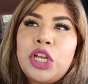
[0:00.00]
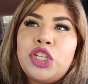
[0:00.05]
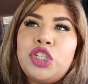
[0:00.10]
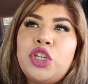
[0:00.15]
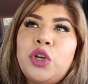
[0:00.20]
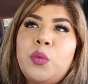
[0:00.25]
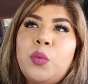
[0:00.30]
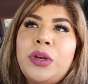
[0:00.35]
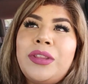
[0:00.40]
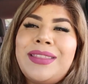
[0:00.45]

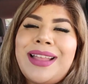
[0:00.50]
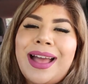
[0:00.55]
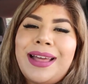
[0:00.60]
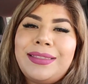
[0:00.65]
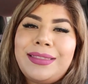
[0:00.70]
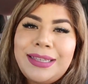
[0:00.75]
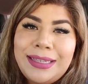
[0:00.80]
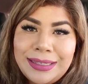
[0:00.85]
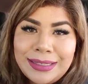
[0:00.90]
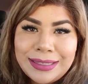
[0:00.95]
So when
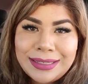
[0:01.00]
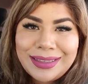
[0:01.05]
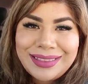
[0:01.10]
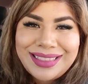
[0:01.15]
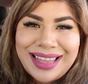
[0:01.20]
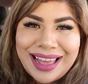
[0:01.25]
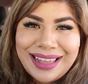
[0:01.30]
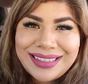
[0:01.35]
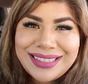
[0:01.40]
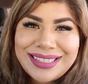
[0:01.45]

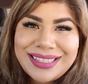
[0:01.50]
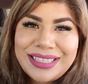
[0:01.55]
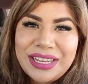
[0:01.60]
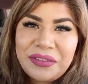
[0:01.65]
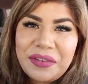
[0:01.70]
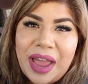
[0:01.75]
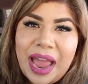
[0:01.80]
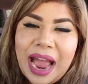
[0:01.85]
that stuff